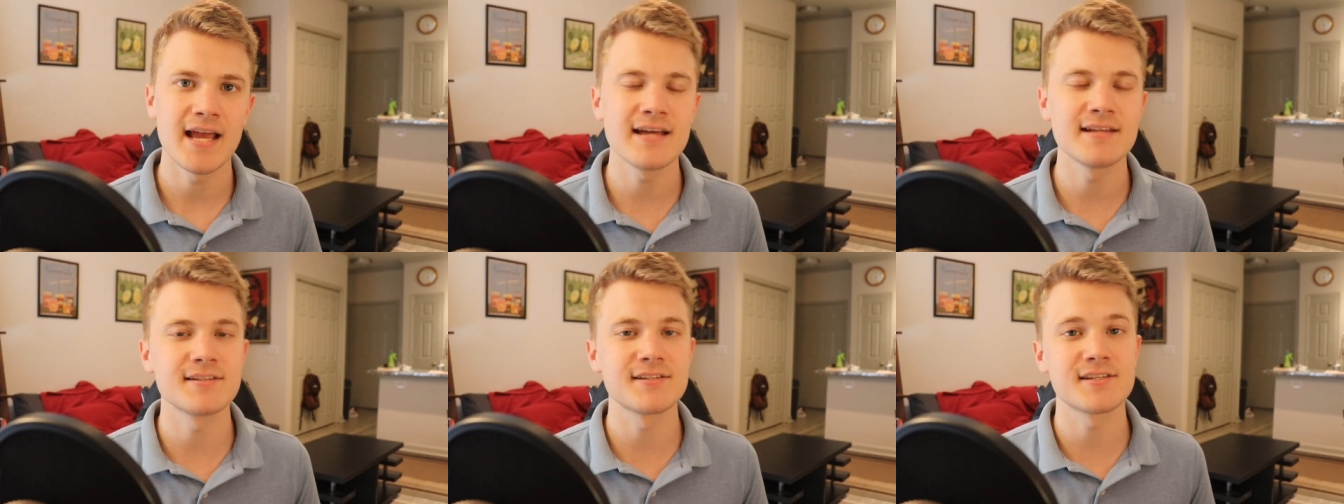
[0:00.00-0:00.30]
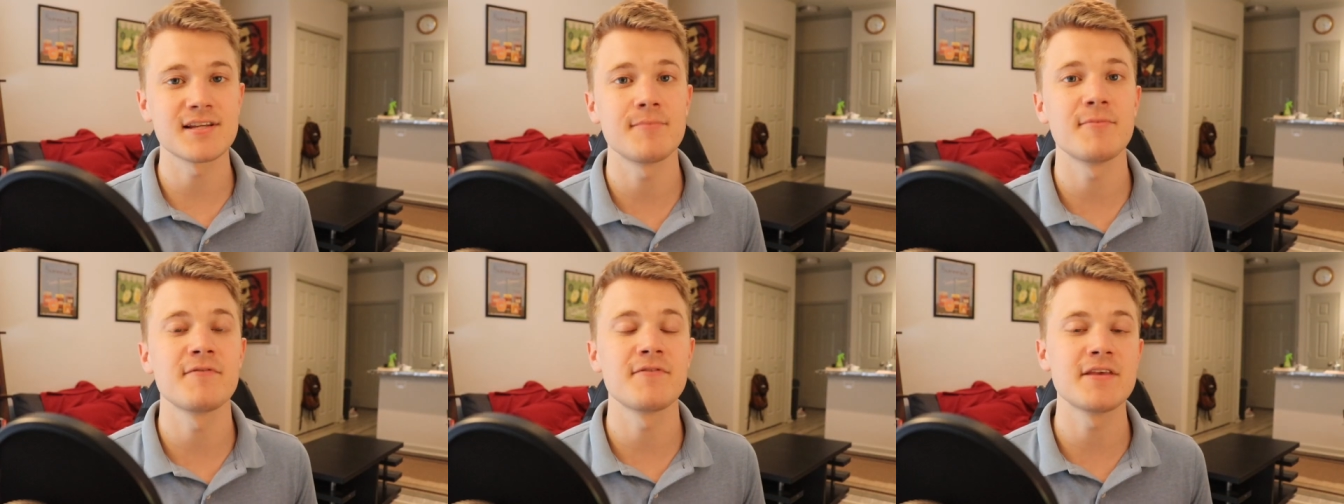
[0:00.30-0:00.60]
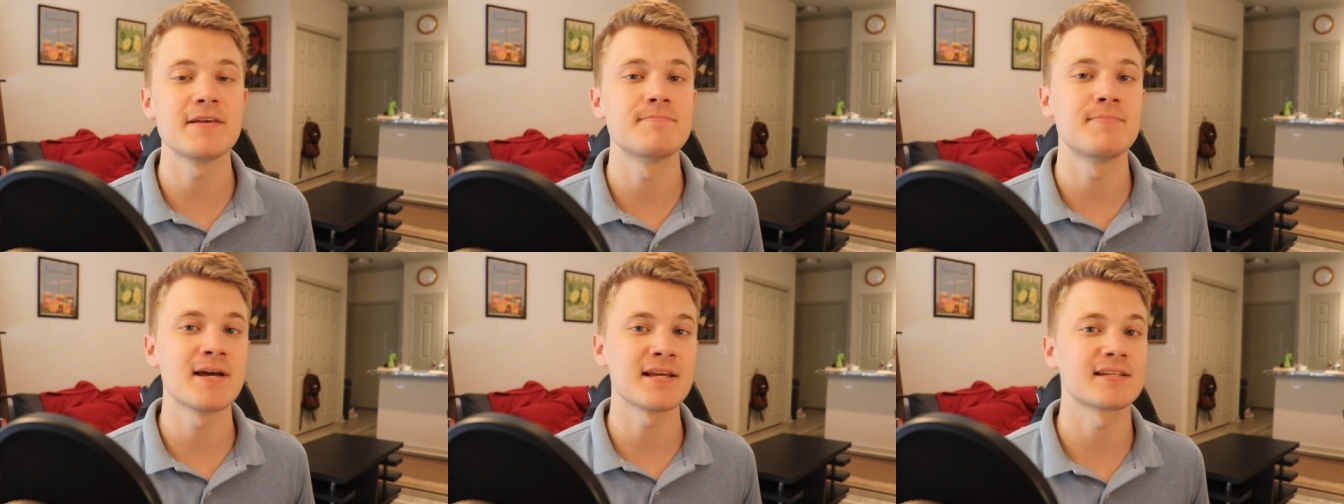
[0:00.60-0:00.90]
And some of
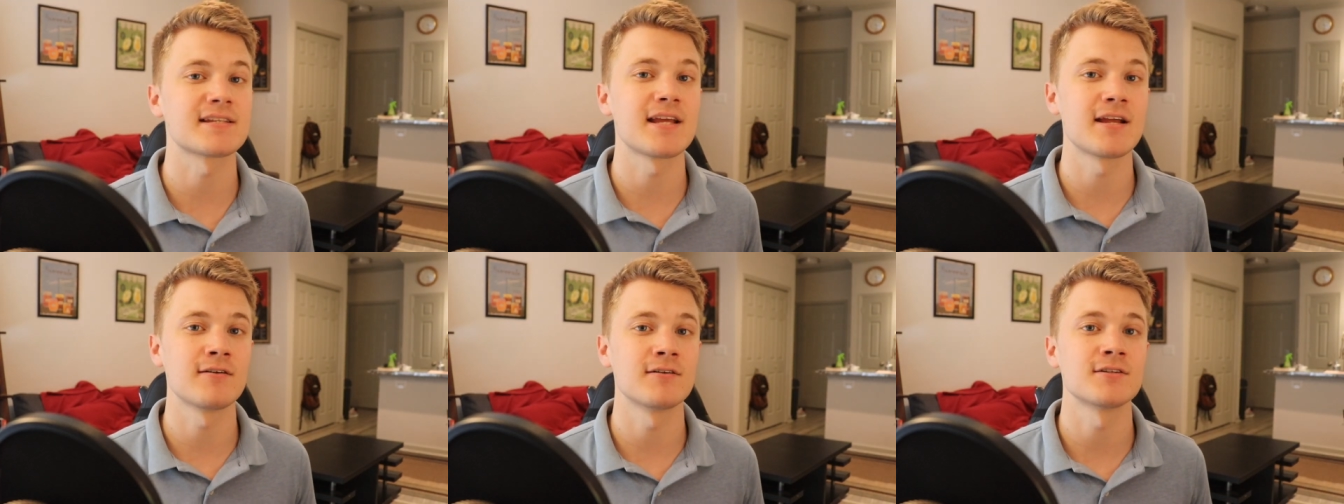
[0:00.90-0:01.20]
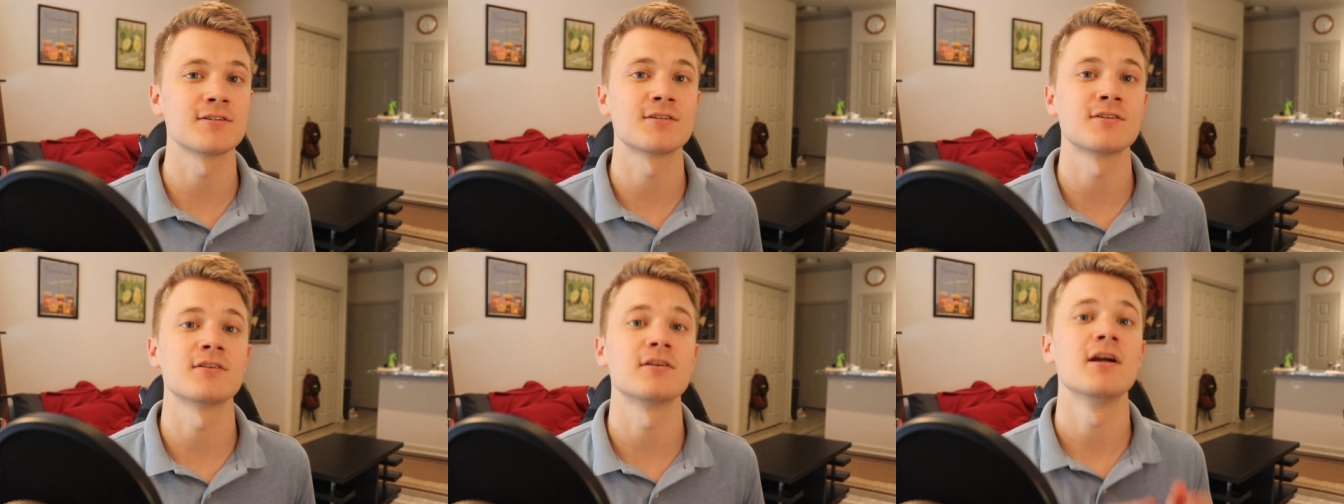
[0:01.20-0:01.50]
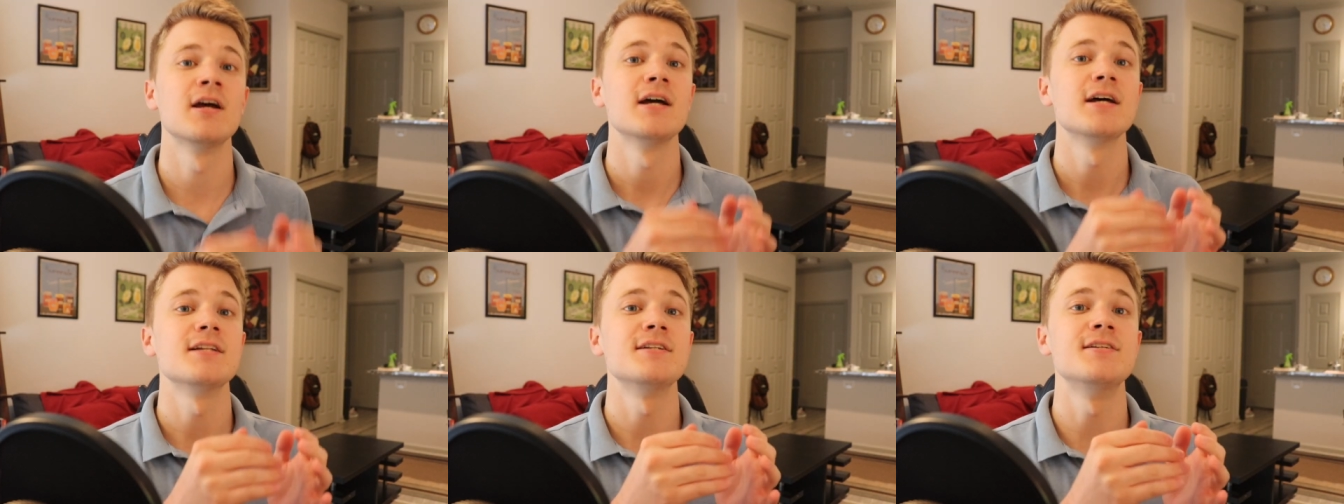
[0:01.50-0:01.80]
the best character
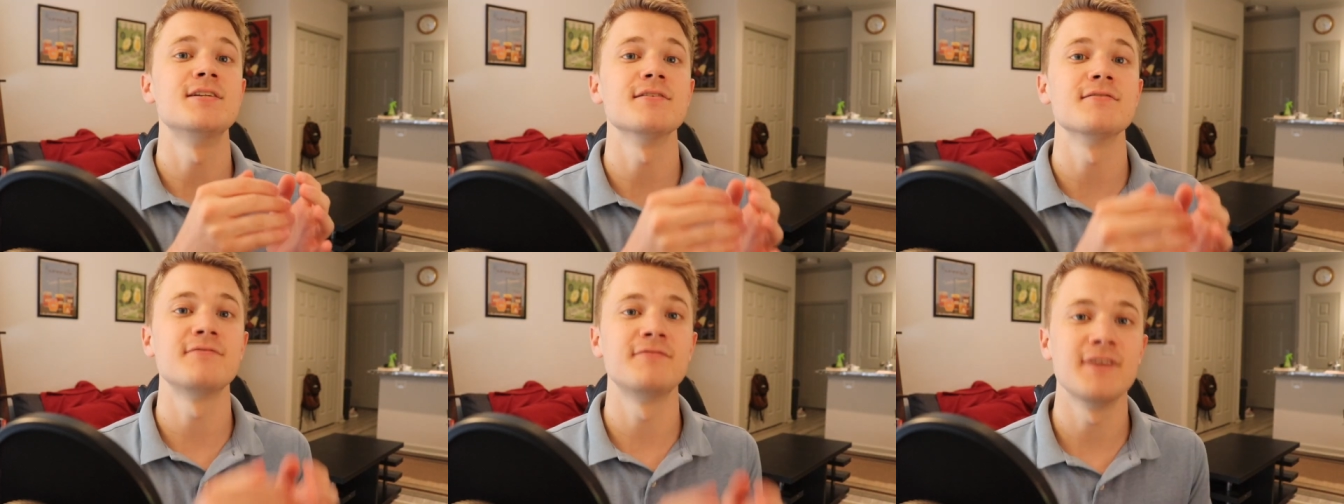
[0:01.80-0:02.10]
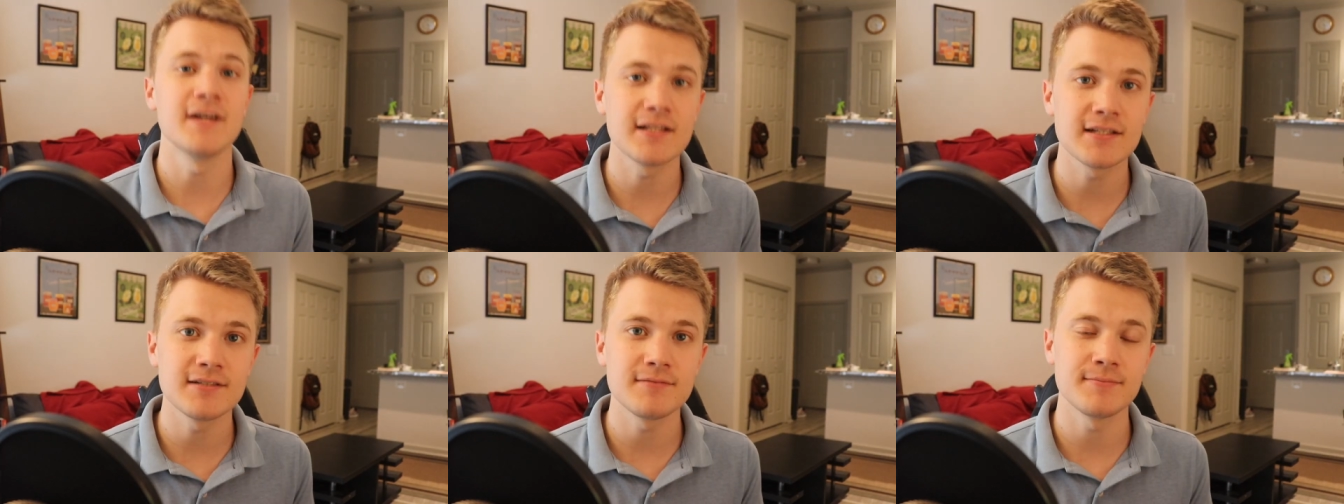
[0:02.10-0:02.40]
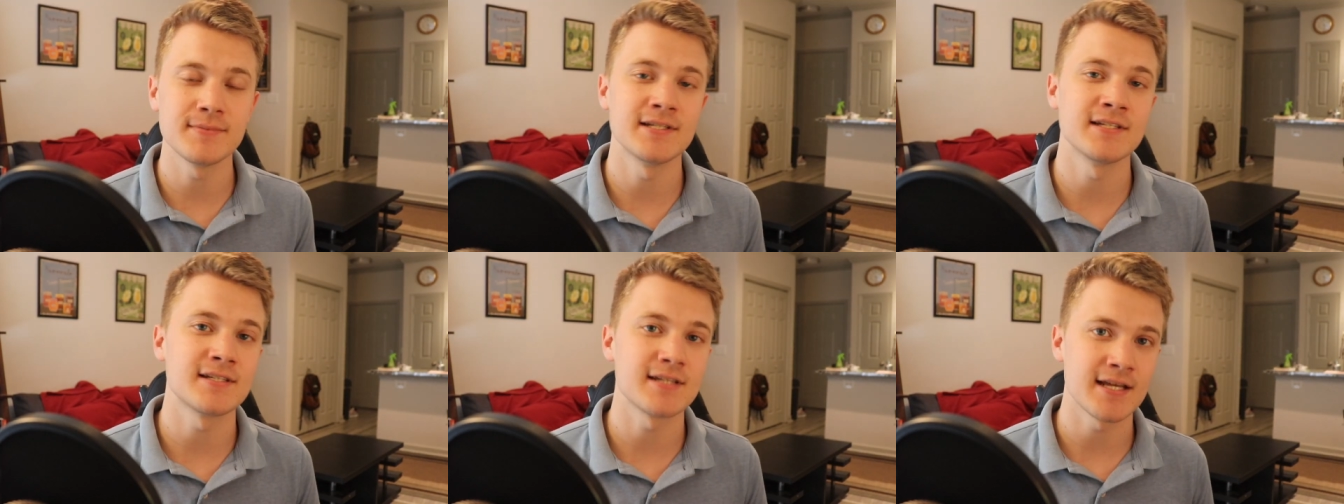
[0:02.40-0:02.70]

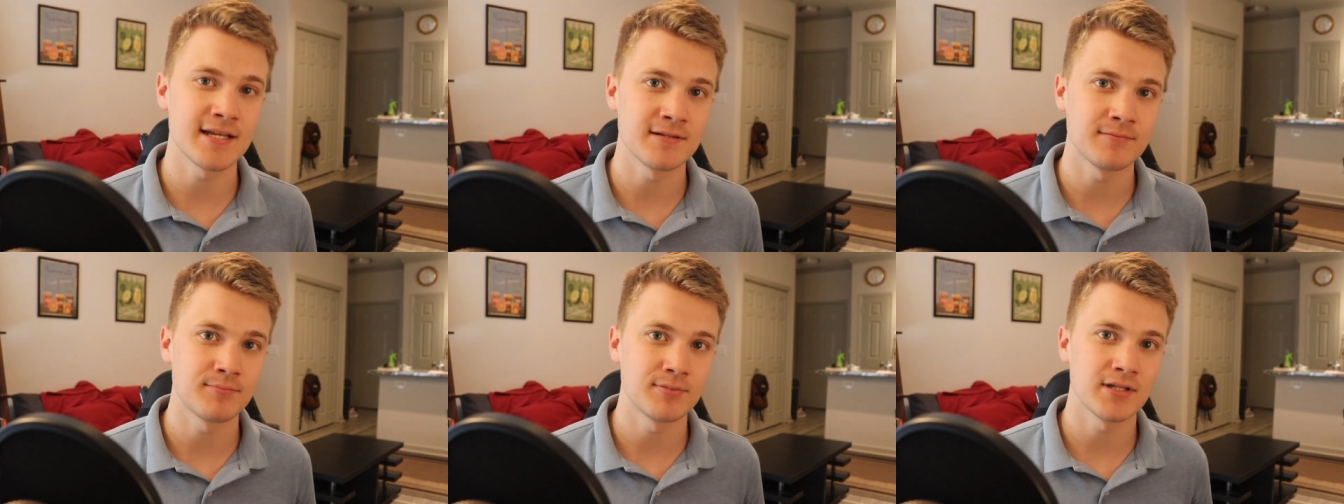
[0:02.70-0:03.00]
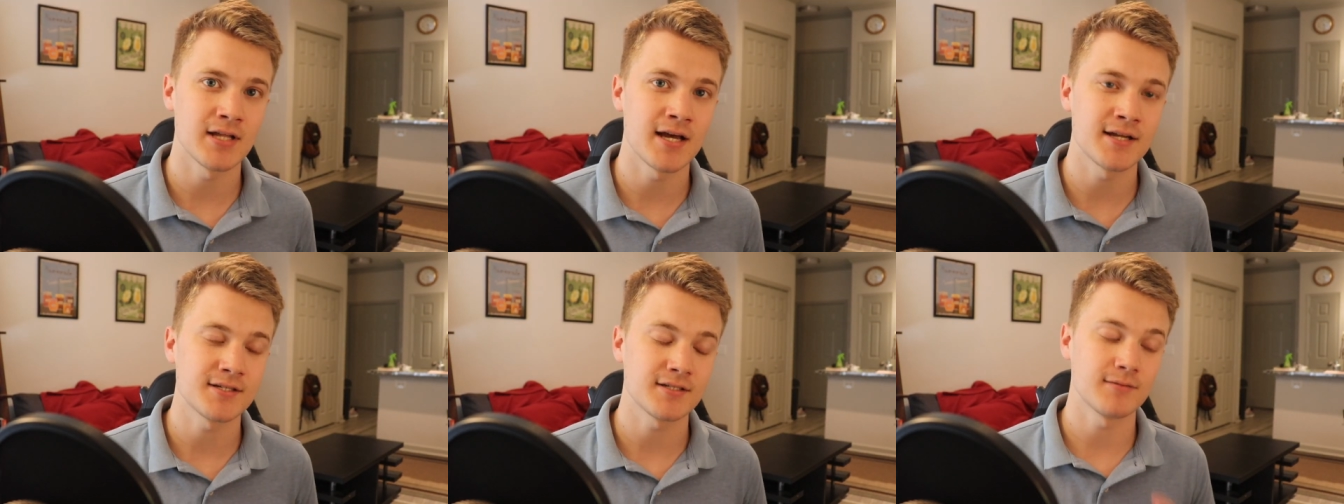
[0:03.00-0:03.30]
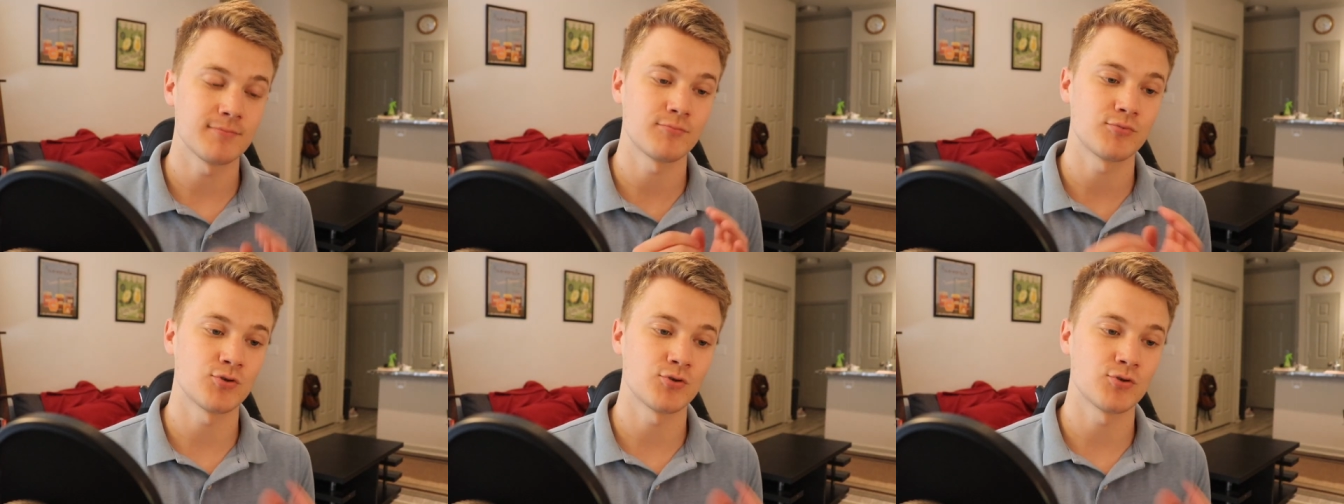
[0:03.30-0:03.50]
development and plot